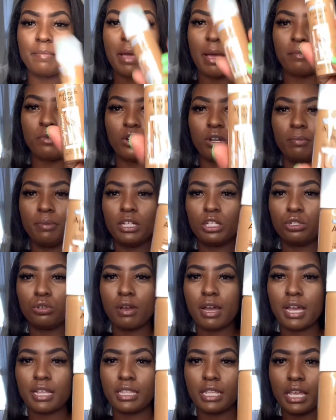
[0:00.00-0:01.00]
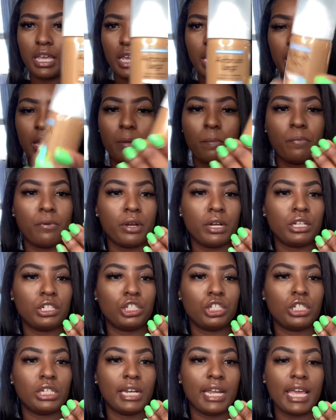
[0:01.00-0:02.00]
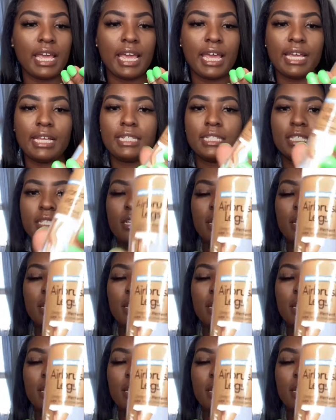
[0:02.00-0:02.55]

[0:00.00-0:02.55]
I'm gonna be trying the airbrush legs.